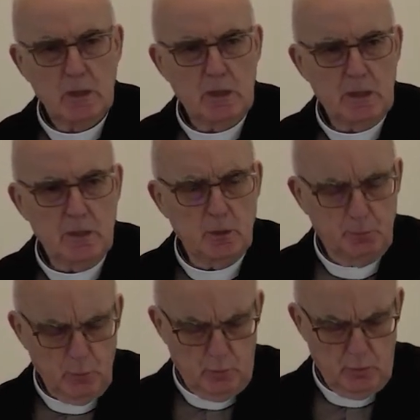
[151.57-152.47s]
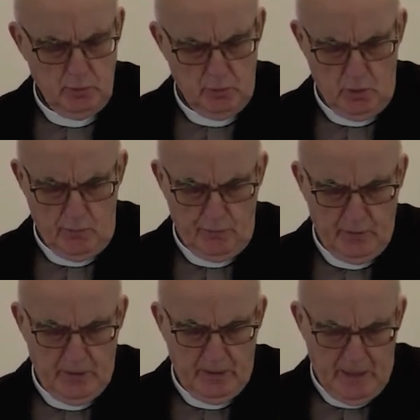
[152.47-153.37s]
in the book of
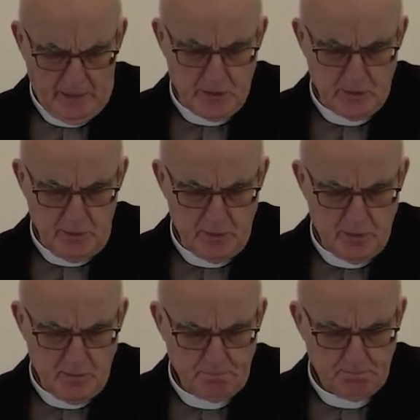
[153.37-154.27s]
Exodus.